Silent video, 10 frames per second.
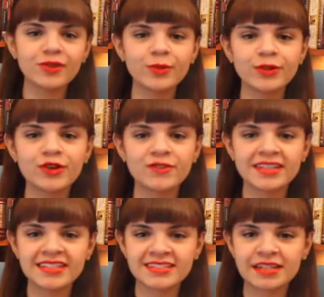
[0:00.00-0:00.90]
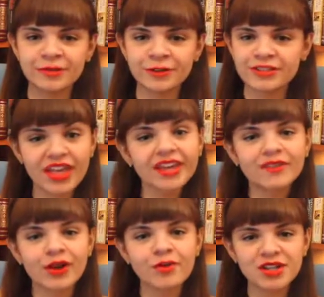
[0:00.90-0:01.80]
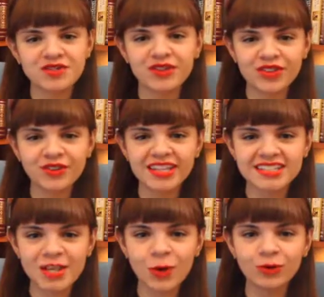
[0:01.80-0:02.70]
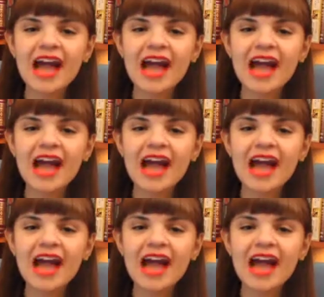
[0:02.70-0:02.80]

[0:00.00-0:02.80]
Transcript: review of Indian Summers. Thank you very much for doing so.